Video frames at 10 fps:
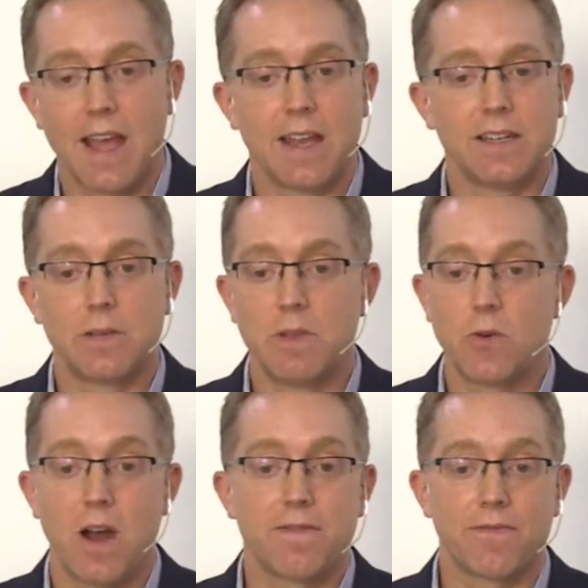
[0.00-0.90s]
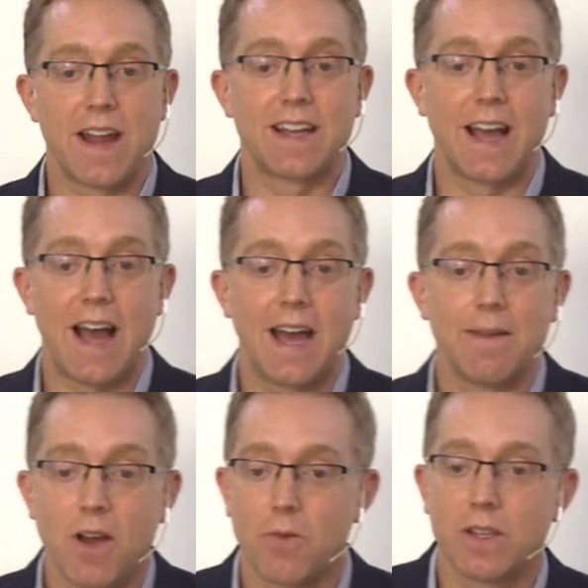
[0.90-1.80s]
And to be quite frank,
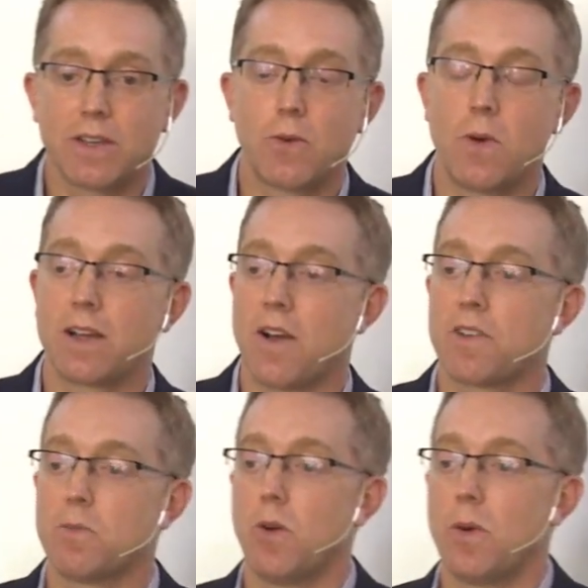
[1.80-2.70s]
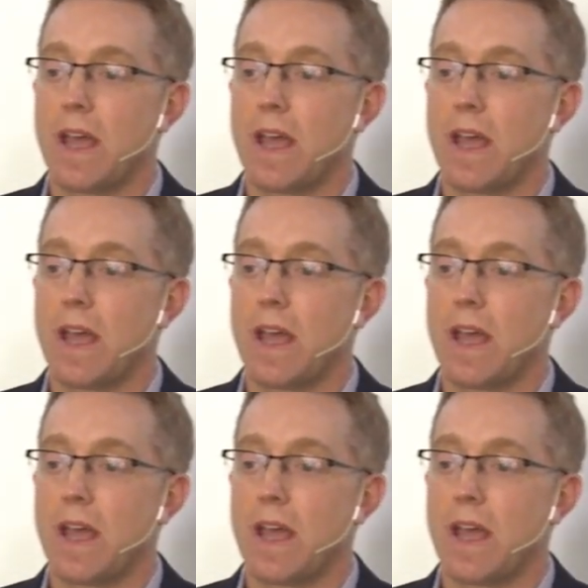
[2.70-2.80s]
I'm not really quite comfortable